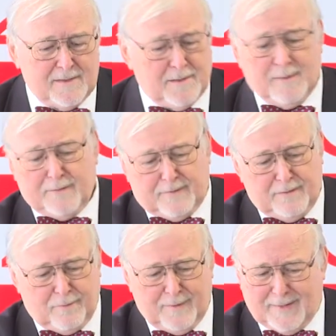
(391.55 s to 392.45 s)
Then we have
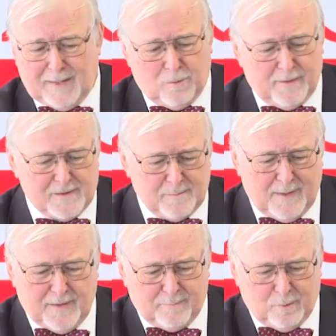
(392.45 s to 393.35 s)
different
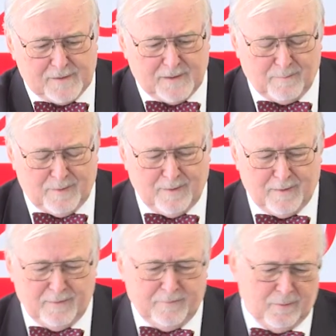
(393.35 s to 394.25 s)
algorithms. I have put some,
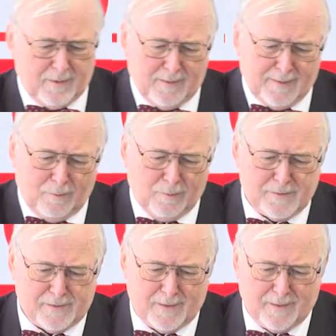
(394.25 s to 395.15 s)
if you can
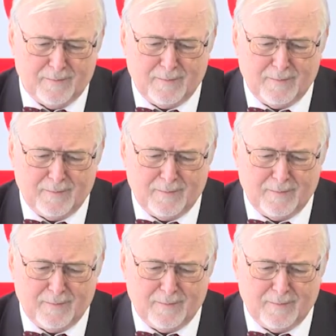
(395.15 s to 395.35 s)
download the